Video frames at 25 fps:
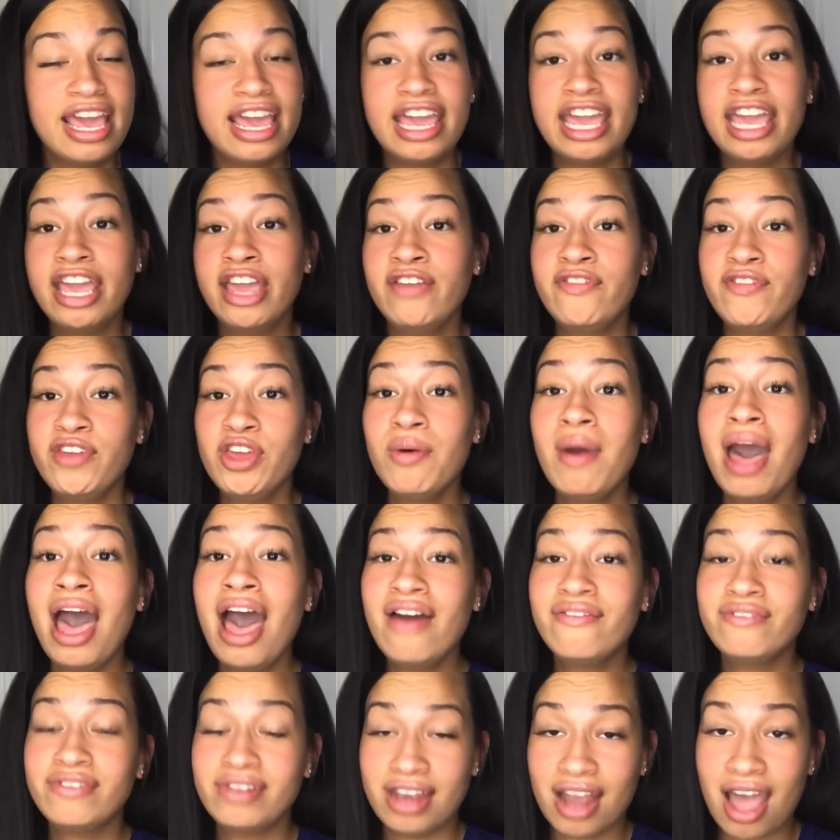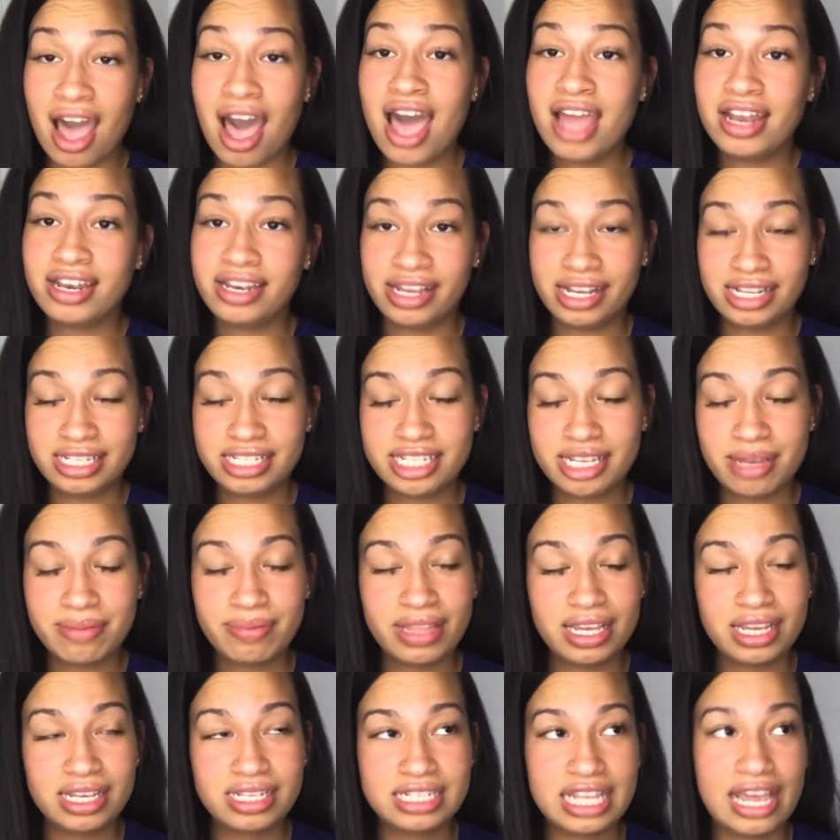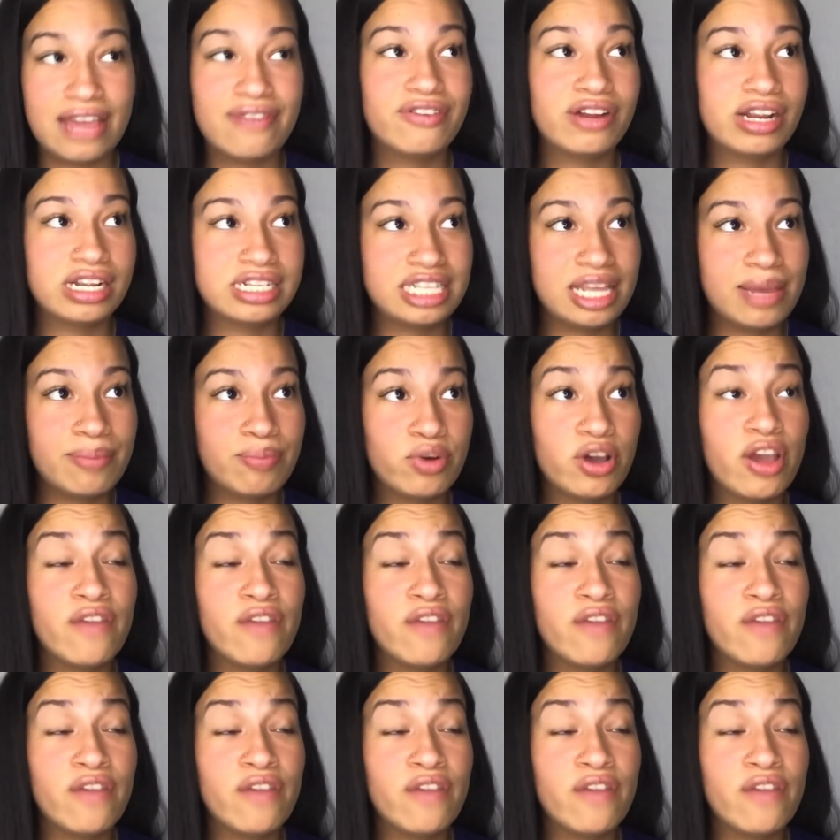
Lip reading: If you have not done something, say for example,